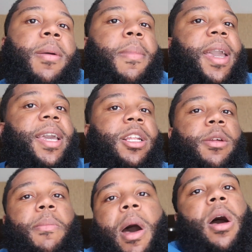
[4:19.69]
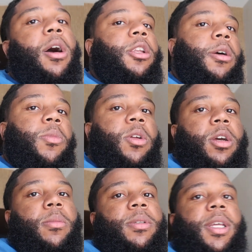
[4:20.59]
May hit the mall up, you
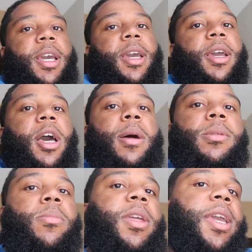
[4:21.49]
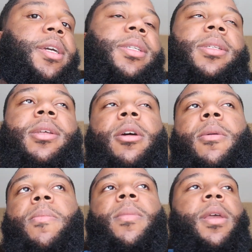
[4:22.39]
know what I'm saying, cop some kicks or
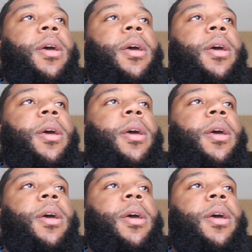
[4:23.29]
something,